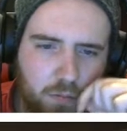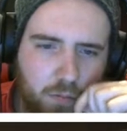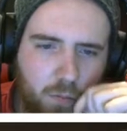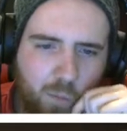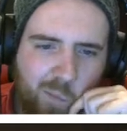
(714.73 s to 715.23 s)

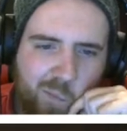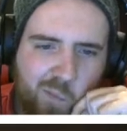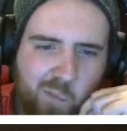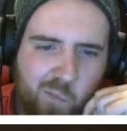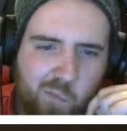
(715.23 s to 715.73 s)
Hmm.
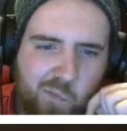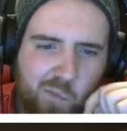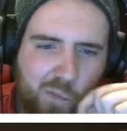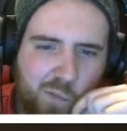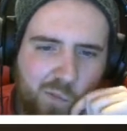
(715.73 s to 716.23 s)

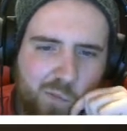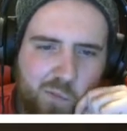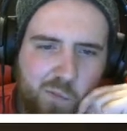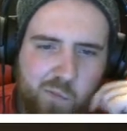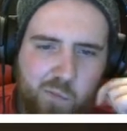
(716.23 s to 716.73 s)

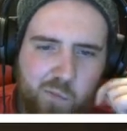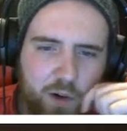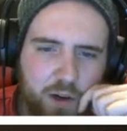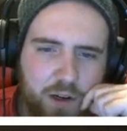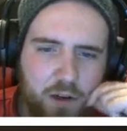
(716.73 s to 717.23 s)

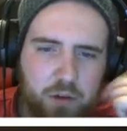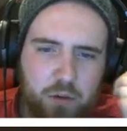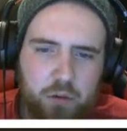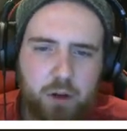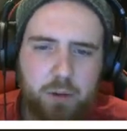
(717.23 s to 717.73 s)
What can I
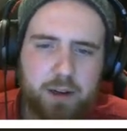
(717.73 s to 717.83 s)
lose? Oh wait,